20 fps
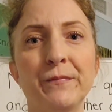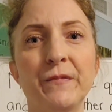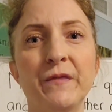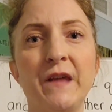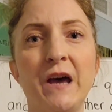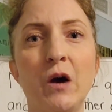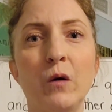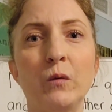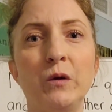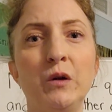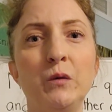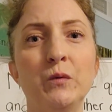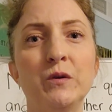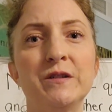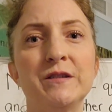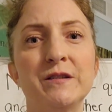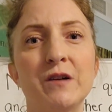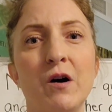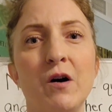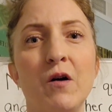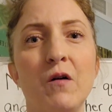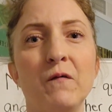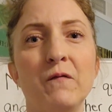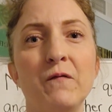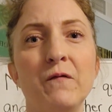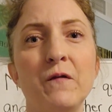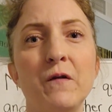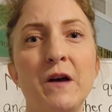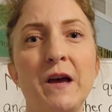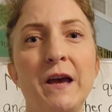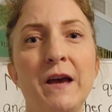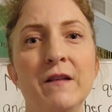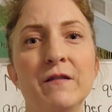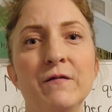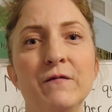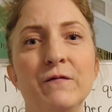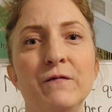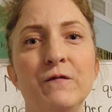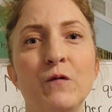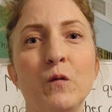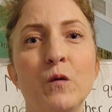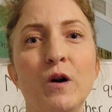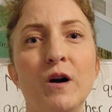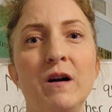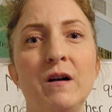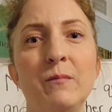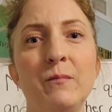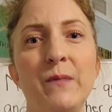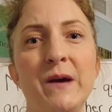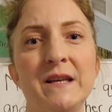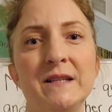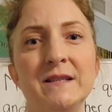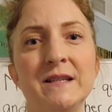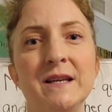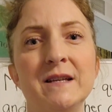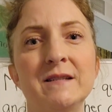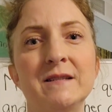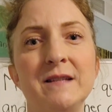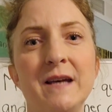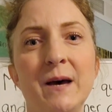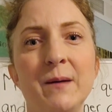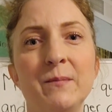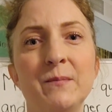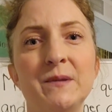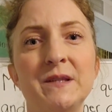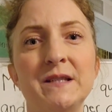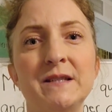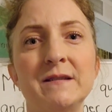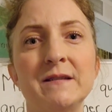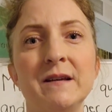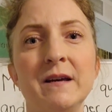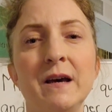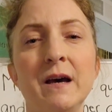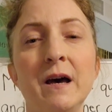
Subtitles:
that we would solve in 4 basic steps.